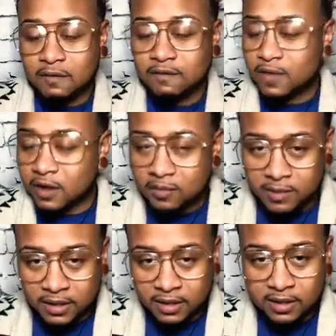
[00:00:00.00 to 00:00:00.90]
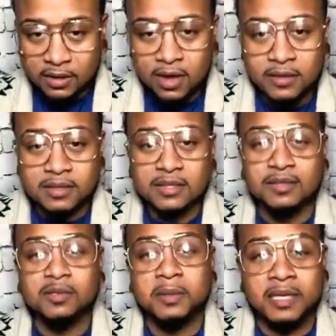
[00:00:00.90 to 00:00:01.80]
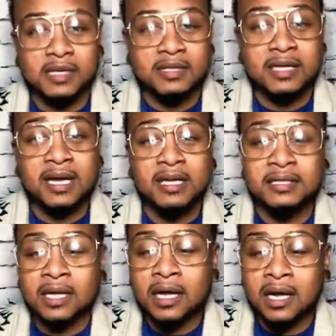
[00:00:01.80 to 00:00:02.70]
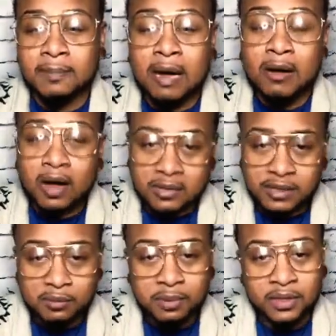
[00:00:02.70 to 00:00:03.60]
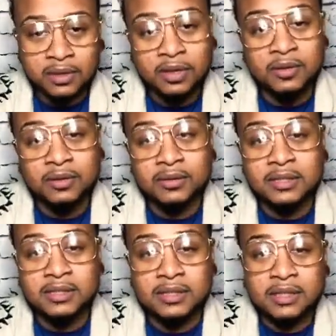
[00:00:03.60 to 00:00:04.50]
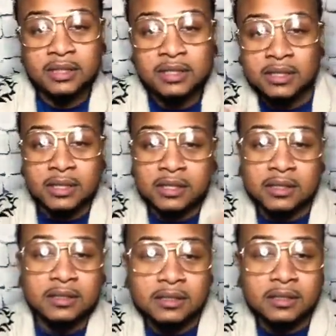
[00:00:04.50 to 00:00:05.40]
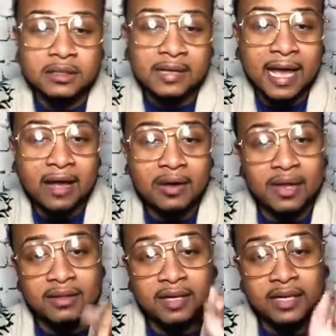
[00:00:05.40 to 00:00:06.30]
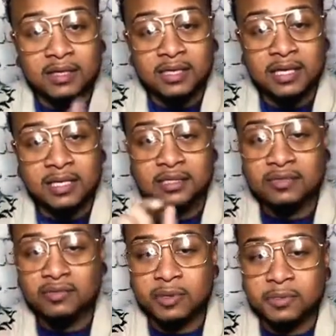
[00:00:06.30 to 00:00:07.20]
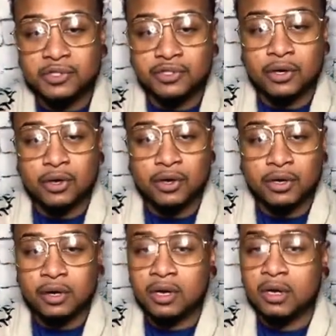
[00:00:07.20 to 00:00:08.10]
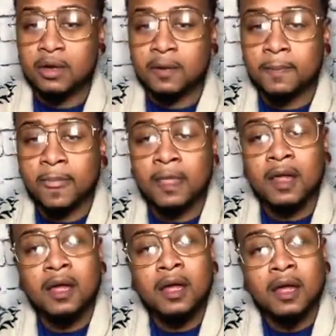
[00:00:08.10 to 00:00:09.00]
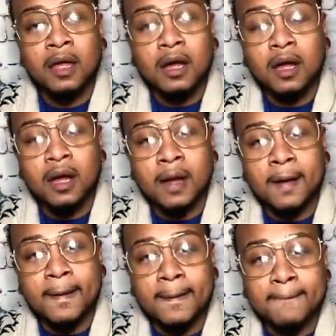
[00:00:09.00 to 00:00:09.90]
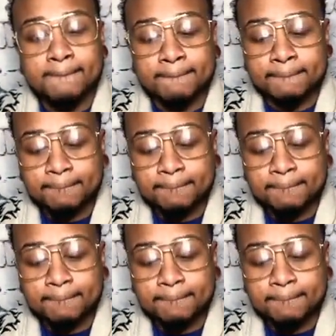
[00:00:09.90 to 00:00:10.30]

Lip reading: Follow me on all the social media sites. I'll also put those down in the description. Cool.